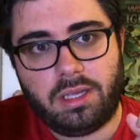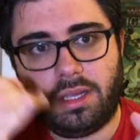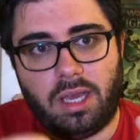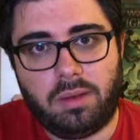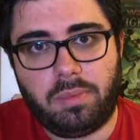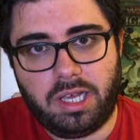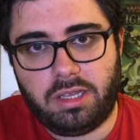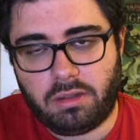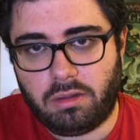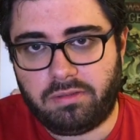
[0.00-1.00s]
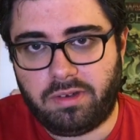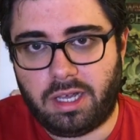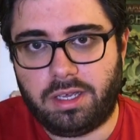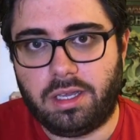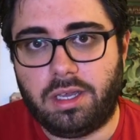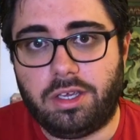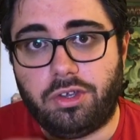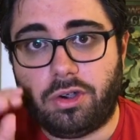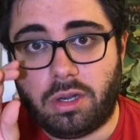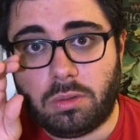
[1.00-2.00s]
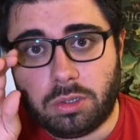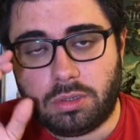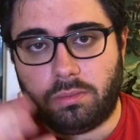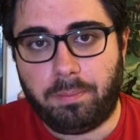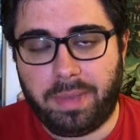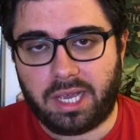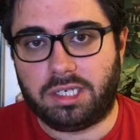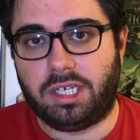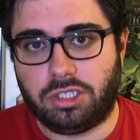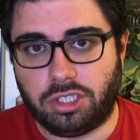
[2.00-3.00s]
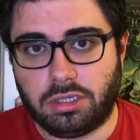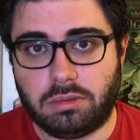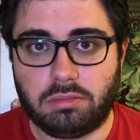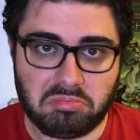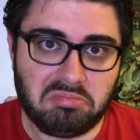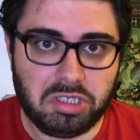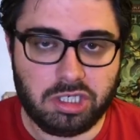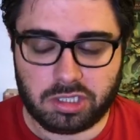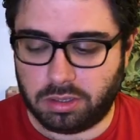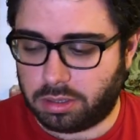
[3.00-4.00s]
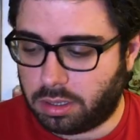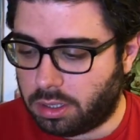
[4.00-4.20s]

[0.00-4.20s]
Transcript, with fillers: and play on the fly your own mega dungeon, which is good.